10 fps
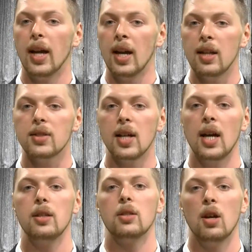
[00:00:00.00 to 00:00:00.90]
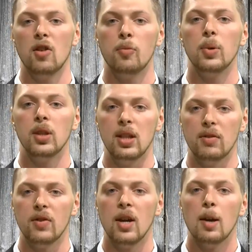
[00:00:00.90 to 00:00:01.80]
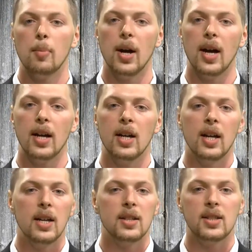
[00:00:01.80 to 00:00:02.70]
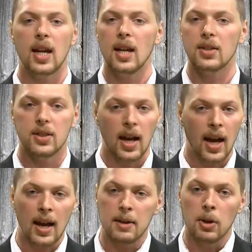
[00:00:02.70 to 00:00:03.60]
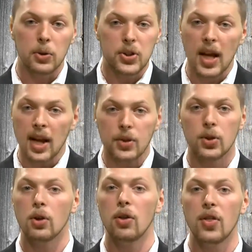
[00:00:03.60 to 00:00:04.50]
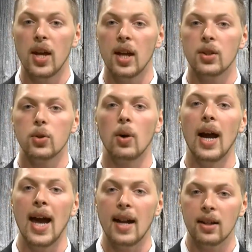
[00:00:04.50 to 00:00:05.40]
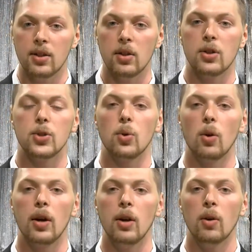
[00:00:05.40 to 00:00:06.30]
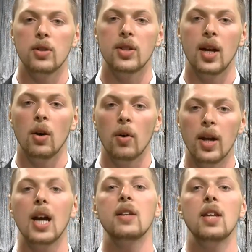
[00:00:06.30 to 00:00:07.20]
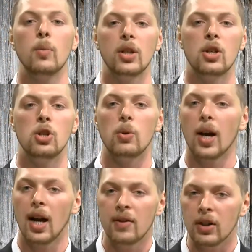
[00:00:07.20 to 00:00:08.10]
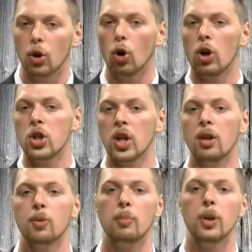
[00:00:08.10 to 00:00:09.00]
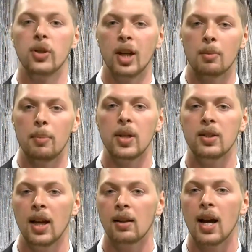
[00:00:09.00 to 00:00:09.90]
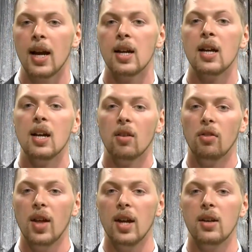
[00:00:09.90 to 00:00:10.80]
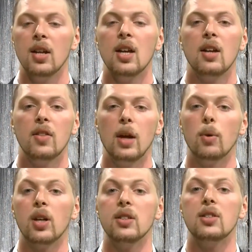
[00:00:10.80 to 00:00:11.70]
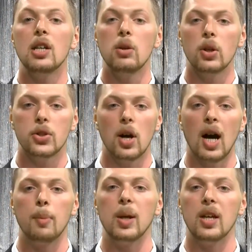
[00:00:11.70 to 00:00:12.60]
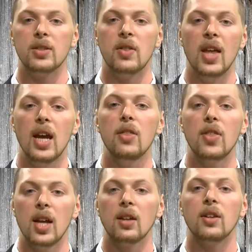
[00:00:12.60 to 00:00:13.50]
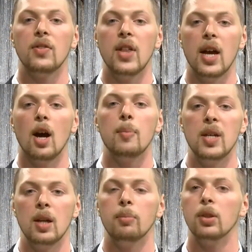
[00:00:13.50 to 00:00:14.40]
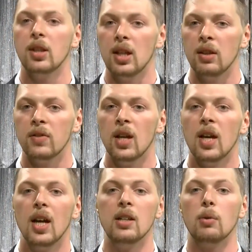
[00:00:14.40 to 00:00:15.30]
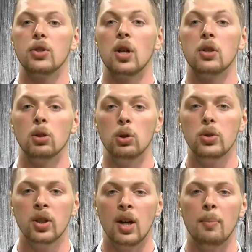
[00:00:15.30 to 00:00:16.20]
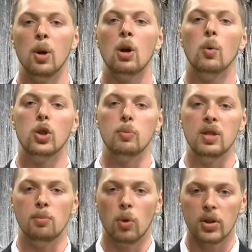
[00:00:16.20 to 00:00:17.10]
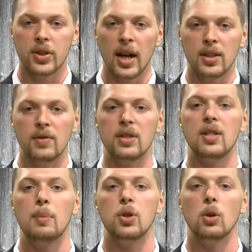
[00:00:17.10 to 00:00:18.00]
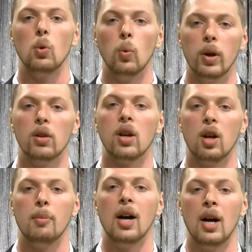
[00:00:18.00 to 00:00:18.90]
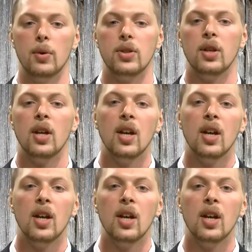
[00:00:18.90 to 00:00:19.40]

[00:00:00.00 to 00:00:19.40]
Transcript: any signs of belief by say, you know, saying certain things or adding to their story or saying, oh yeah, and then what did you do? Kind of encouraging them or building them up in that lie, then they will continue to talk because they think that they are being believed, and they will start to loosen up, which means more signs of deception will come out.